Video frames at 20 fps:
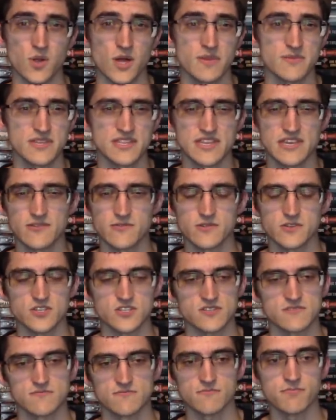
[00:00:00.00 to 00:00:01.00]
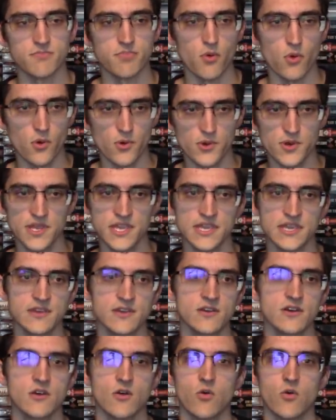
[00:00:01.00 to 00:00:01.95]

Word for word: I mean, they were just boring,